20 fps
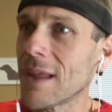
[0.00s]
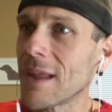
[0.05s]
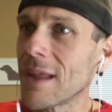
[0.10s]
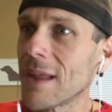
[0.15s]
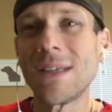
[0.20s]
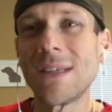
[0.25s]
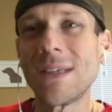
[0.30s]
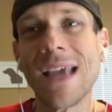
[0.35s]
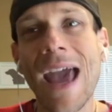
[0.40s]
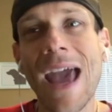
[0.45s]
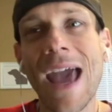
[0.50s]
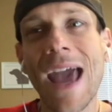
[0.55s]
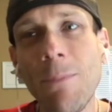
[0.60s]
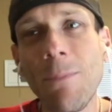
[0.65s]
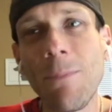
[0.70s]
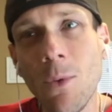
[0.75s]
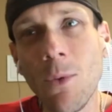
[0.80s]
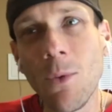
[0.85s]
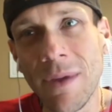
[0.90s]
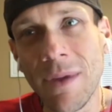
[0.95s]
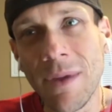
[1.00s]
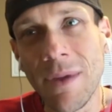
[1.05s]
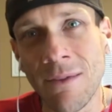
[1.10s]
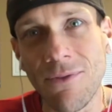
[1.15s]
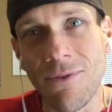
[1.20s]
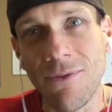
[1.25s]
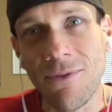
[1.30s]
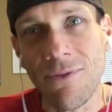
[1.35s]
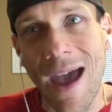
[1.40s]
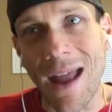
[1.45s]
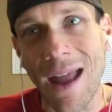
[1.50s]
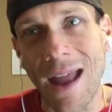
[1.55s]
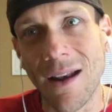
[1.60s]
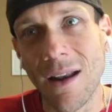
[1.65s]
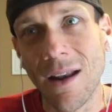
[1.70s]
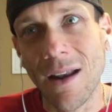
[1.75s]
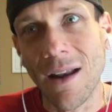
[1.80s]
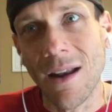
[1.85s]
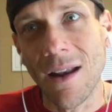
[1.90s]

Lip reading: I wasn't happy with being fat.